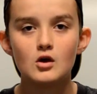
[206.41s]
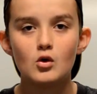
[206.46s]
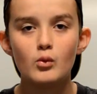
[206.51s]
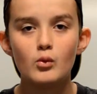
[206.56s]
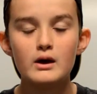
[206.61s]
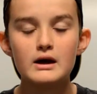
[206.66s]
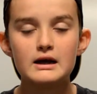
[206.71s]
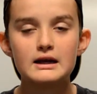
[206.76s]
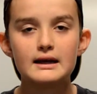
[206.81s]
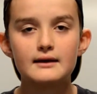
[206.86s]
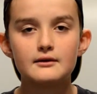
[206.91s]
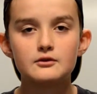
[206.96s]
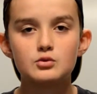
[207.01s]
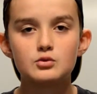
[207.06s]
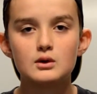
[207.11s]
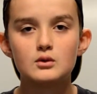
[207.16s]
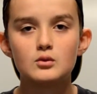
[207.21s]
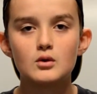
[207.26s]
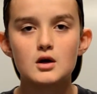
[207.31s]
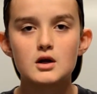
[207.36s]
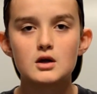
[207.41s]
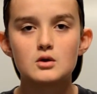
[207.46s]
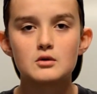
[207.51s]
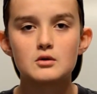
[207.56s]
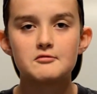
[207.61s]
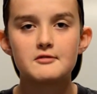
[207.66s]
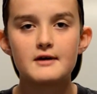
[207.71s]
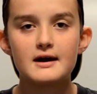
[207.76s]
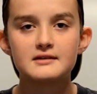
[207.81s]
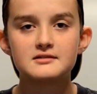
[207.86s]
Wear gloves when working
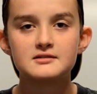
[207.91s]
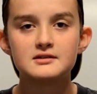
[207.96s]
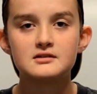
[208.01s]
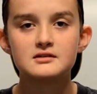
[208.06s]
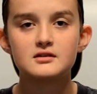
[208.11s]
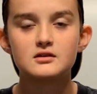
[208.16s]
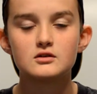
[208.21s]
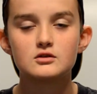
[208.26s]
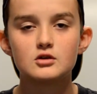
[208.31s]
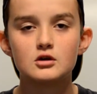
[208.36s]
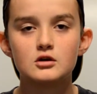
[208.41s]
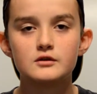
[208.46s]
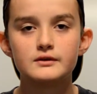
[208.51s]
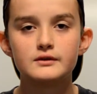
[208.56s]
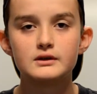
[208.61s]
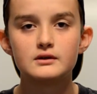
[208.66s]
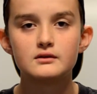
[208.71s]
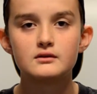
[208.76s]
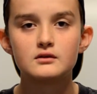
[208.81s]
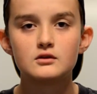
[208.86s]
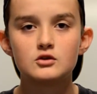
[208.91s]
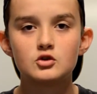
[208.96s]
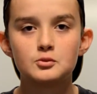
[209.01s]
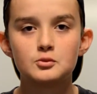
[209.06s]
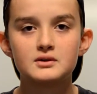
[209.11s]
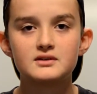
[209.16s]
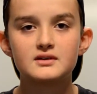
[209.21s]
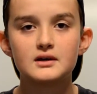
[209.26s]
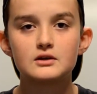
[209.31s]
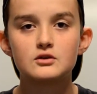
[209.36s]
with acids and solvents to
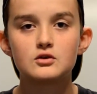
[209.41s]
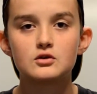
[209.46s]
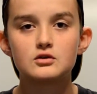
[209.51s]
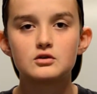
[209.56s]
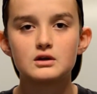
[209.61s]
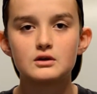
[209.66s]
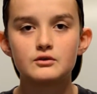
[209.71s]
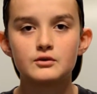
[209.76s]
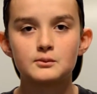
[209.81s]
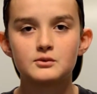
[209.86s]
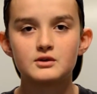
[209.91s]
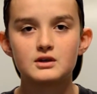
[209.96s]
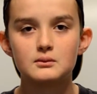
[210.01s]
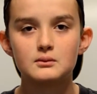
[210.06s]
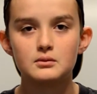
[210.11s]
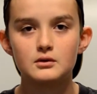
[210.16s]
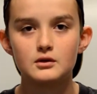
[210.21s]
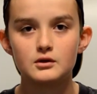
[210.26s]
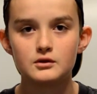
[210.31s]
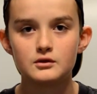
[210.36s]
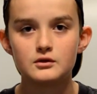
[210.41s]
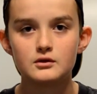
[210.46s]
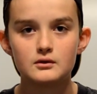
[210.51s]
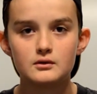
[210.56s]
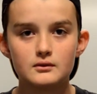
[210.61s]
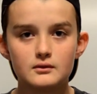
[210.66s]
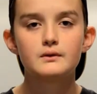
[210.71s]
protect your skin from skin burns.